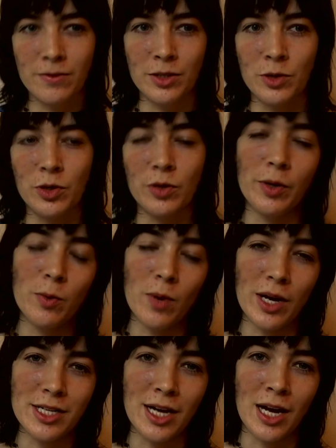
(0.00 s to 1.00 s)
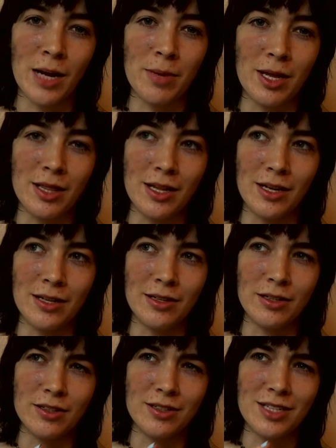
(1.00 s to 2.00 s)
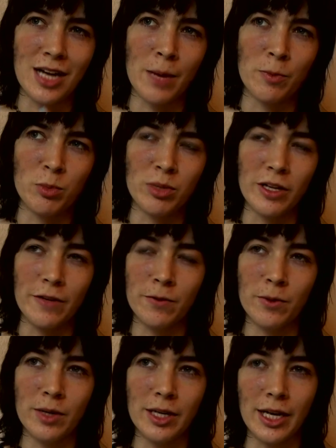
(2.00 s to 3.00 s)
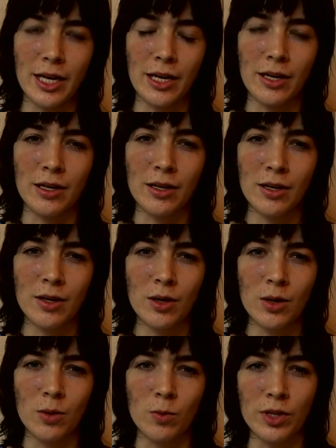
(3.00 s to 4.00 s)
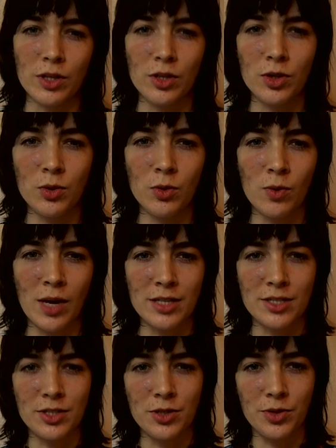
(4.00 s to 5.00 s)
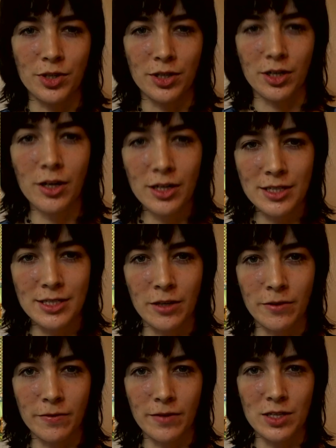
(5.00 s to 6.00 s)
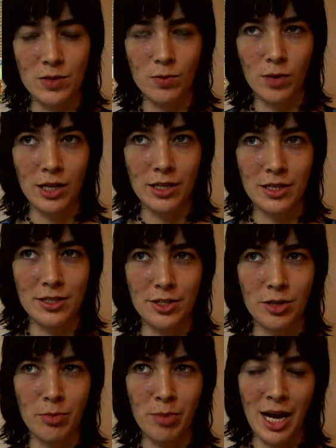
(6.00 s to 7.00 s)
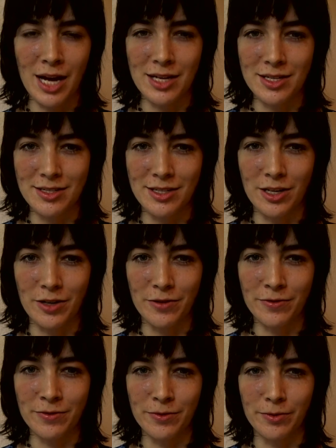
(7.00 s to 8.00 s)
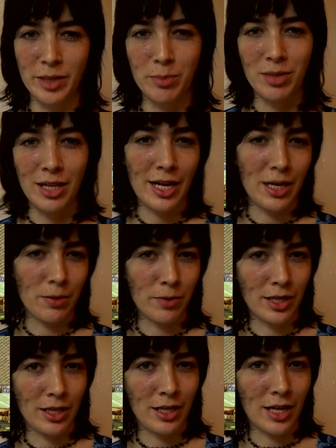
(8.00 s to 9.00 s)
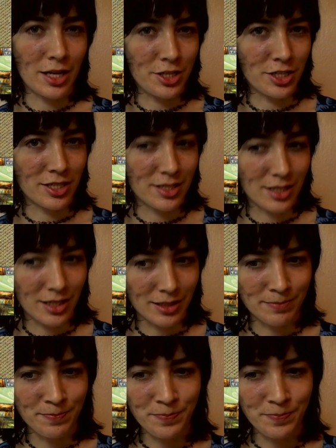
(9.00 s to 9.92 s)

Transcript: You could rewind time and then time would play forward again with you as you, your current self, as well as your past self replaying what it had just done.